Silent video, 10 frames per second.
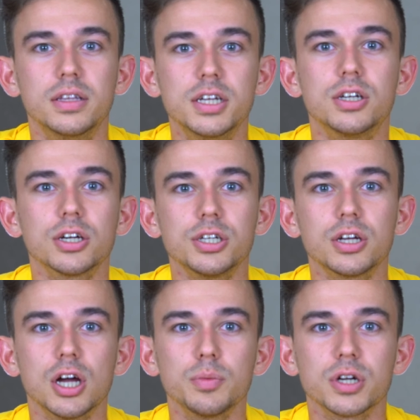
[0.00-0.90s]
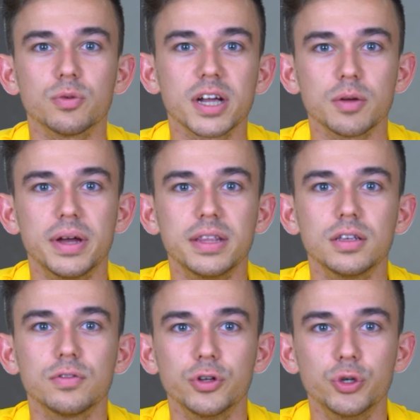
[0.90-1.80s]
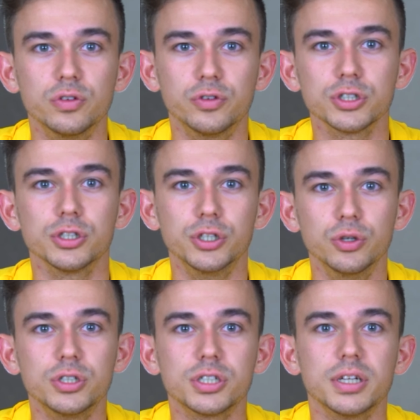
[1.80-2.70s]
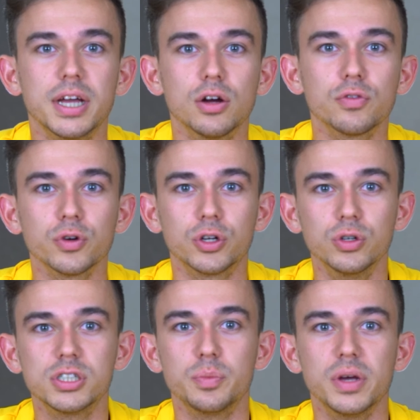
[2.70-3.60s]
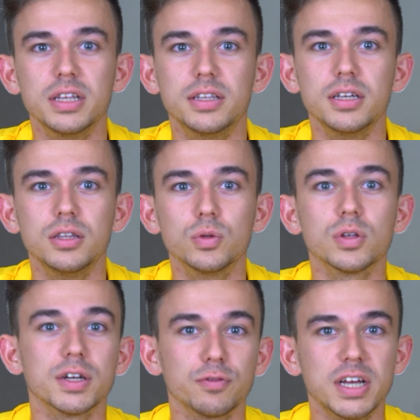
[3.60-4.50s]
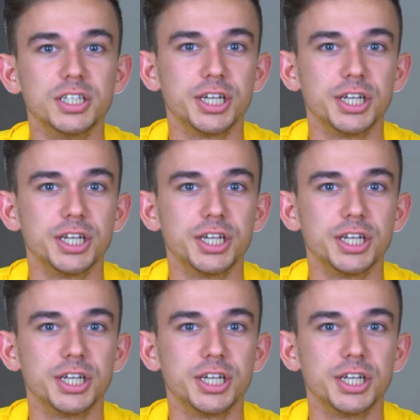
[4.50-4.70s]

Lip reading: These suction cups are recommended for universal use and offer good stability due to their flat